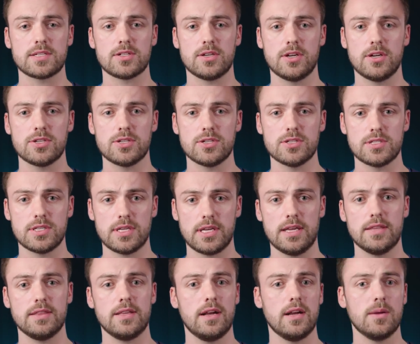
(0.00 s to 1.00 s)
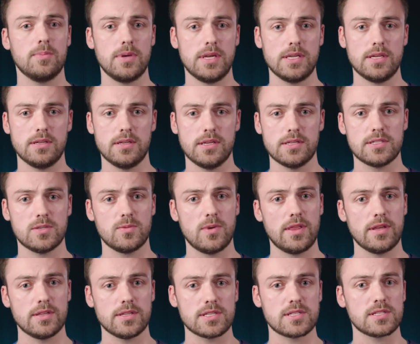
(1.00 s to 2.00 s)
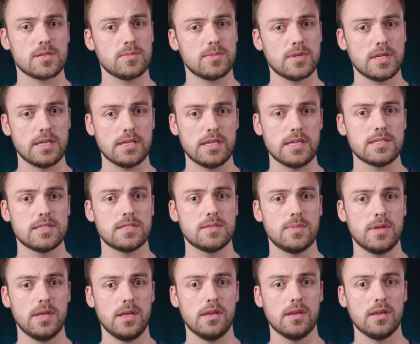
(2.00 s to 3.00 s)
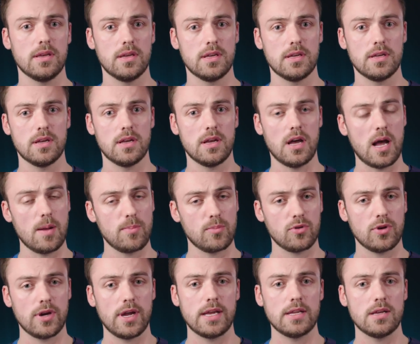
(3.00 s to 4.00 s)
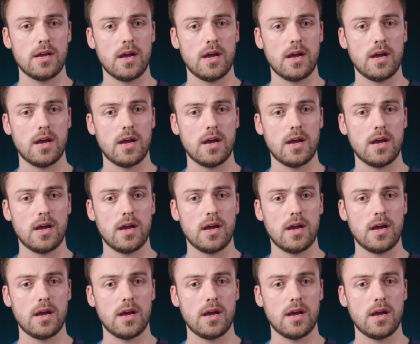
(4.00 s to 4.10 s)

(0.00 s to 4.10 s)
surgeons and get their opinion as to whether there's something that needs to be operated